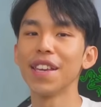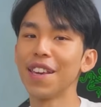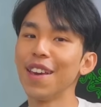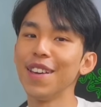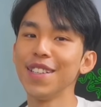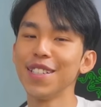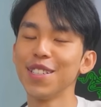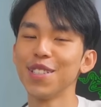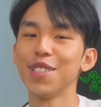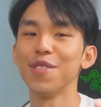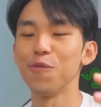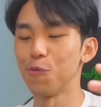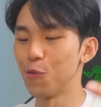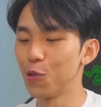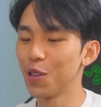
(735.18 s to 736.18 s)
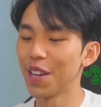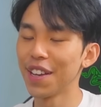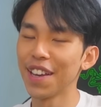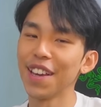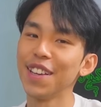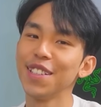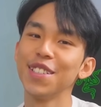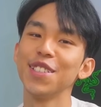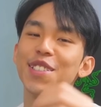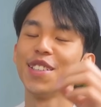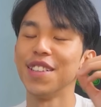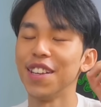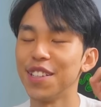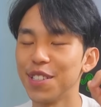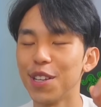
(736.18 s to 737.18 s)
case, Wu-Ting case,
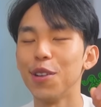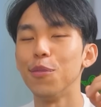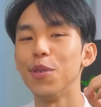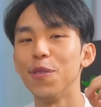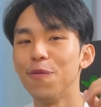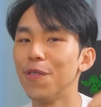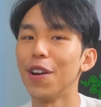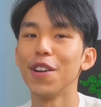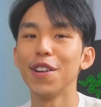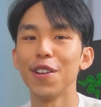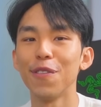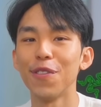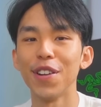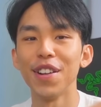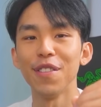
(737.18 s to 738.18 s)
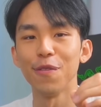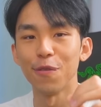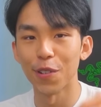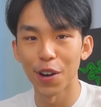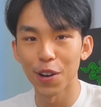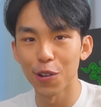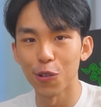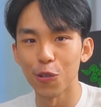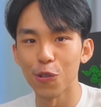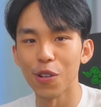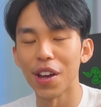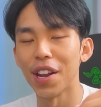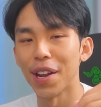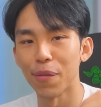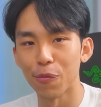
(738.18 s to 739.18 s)
is gonna be very different, very cool,
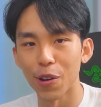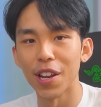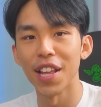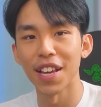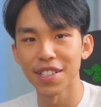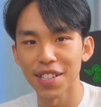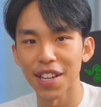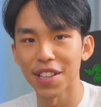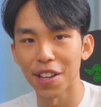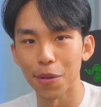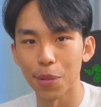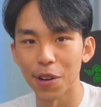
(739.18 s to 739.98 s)
and I'm really excited